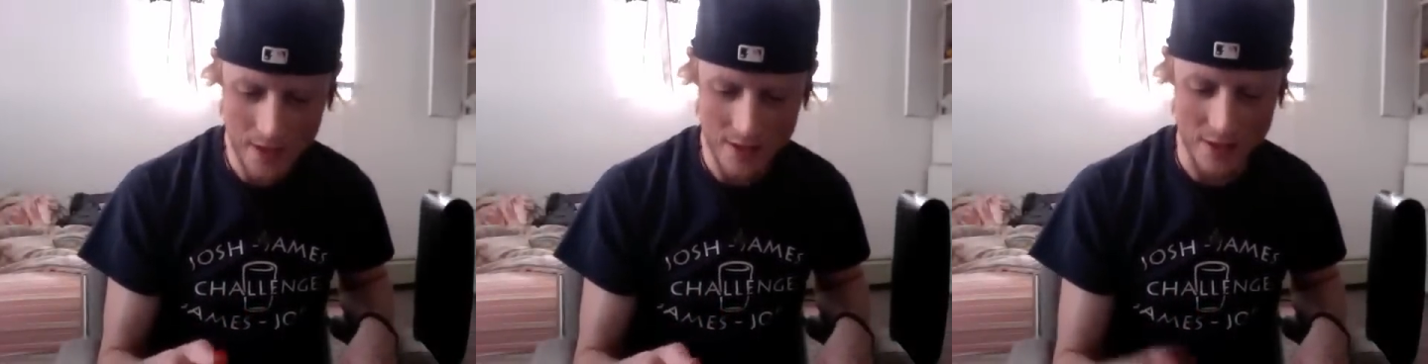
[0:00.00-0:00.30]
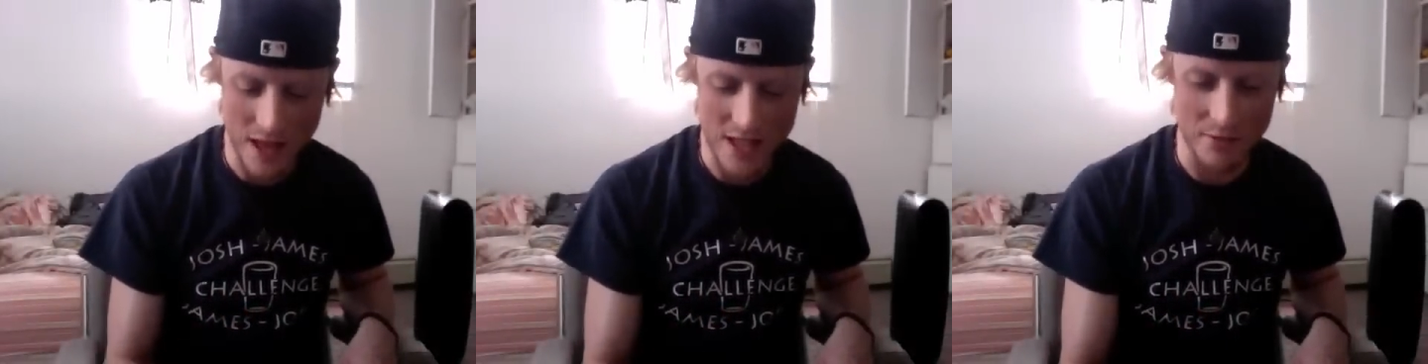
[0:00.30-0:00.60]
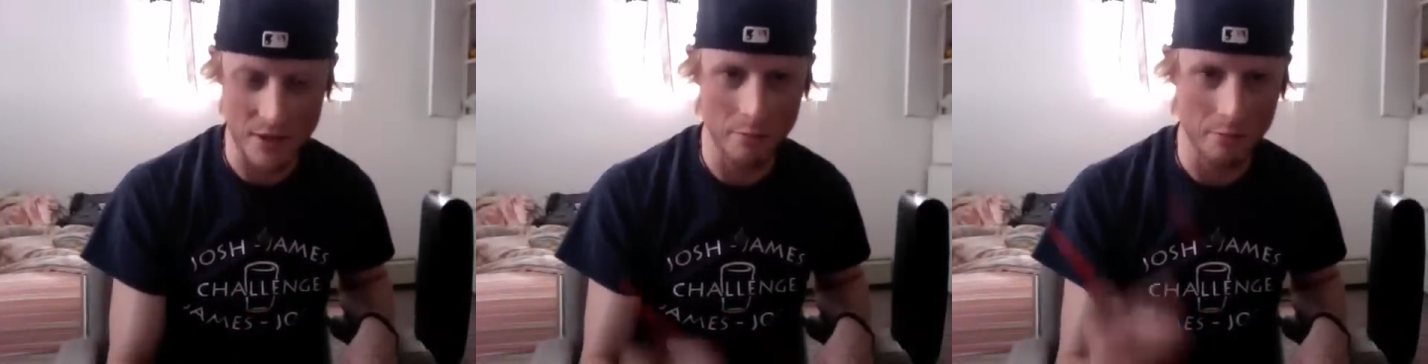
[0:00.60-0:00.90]
So that's
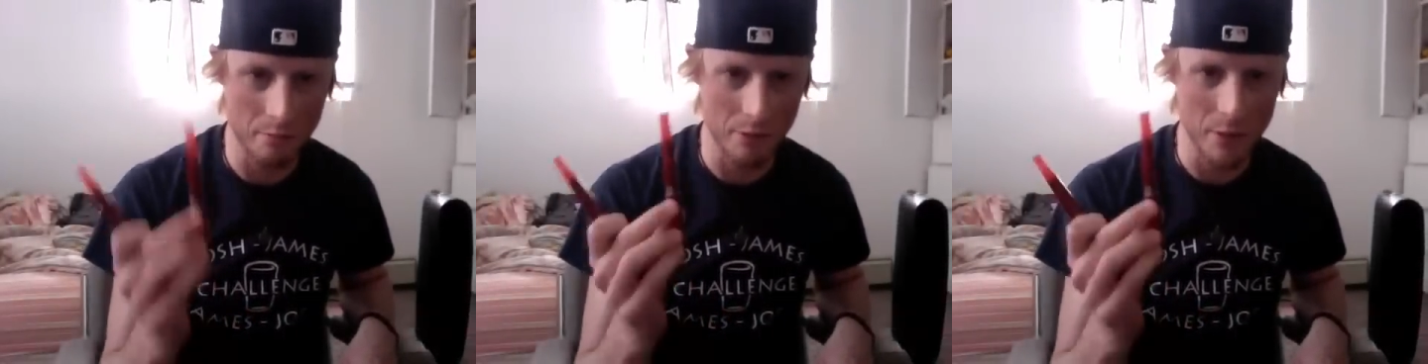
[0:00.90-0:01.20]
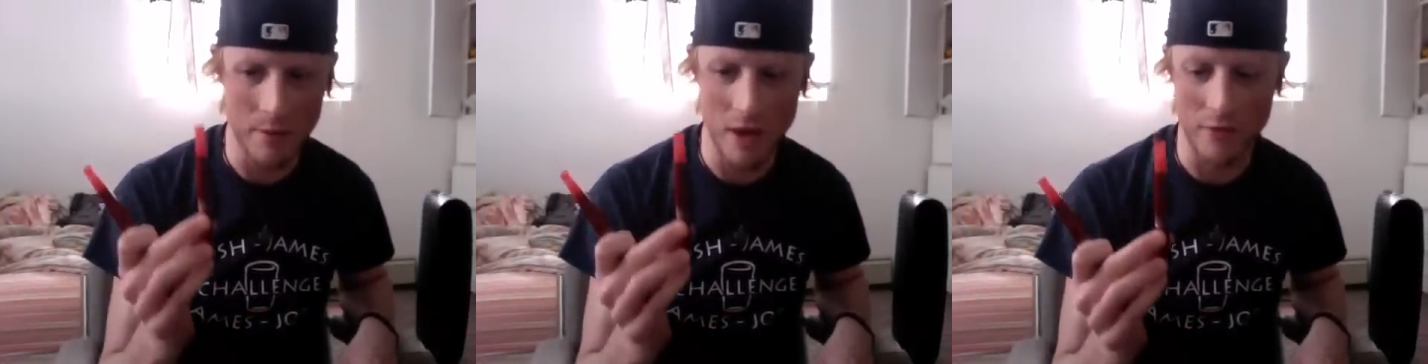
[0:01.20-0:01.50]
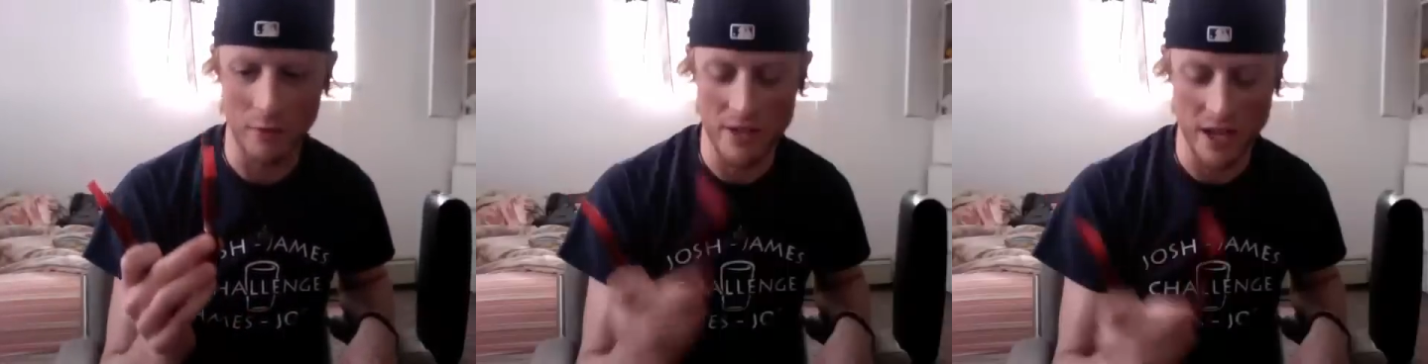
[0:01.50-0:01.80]
with a blueberry
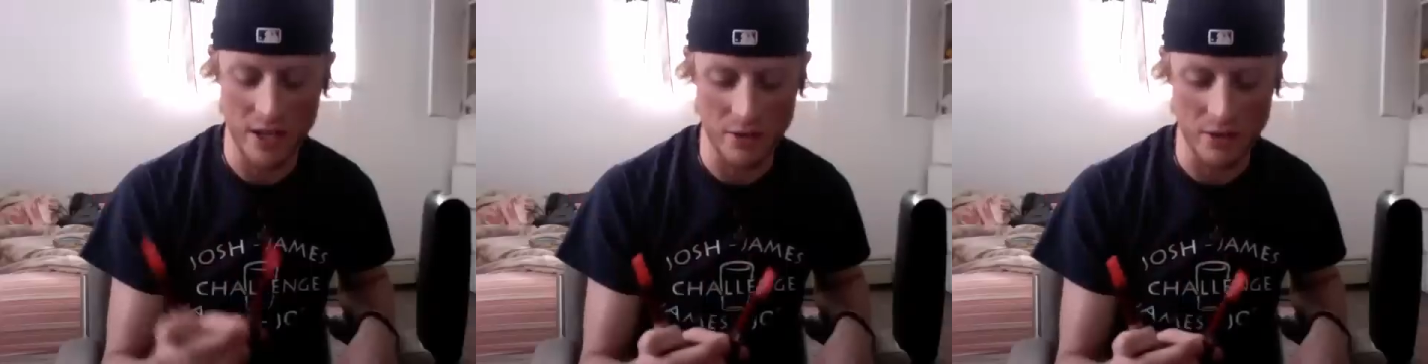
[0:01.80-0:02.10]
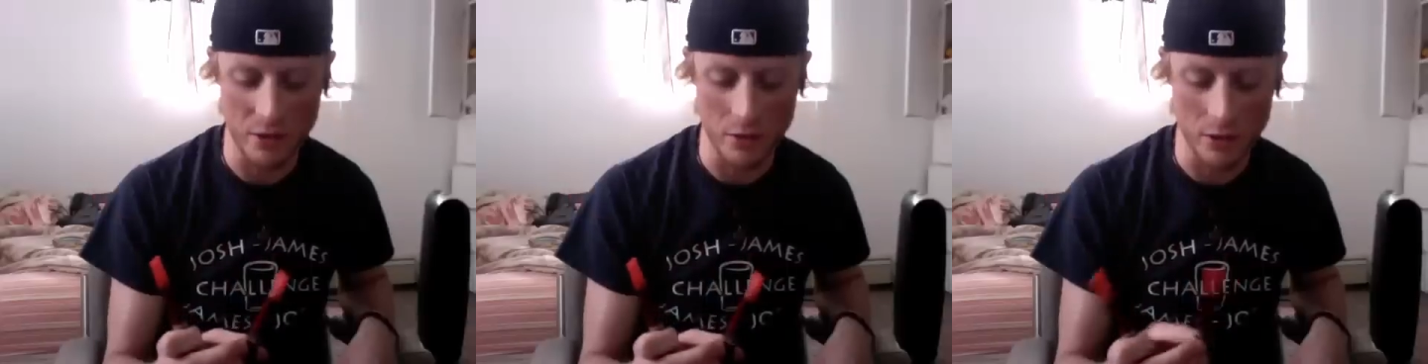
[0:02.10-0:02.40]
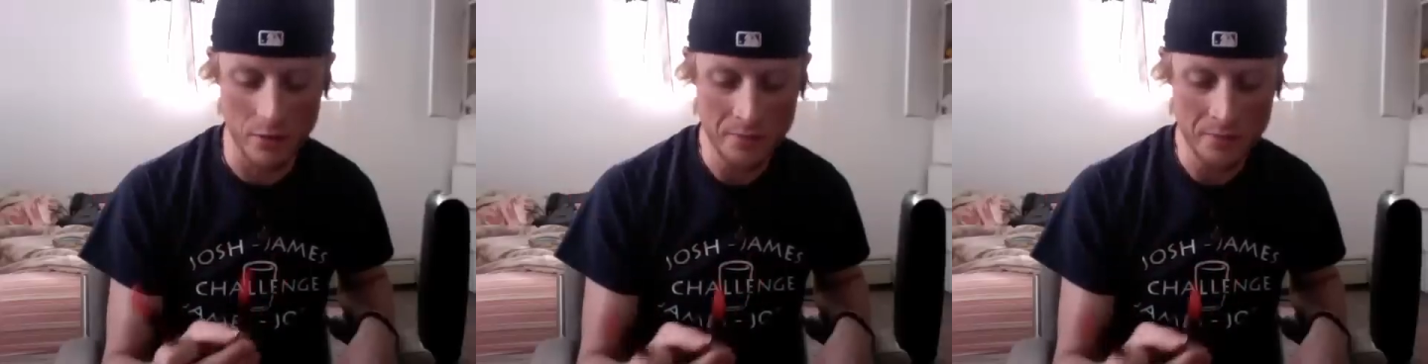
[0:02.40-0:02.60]
muffin, which I could do a dual